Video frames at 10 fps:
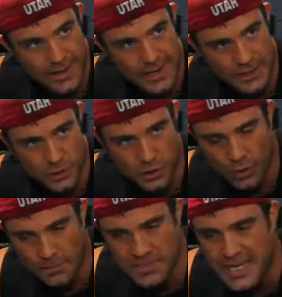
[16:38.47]
And you show
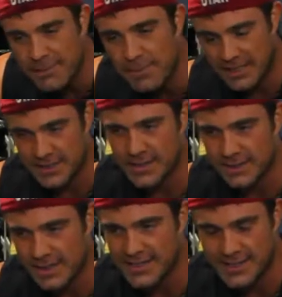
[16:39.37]
up 10 minutes
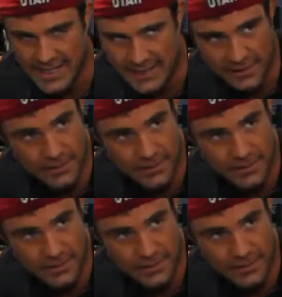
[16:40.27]
less late.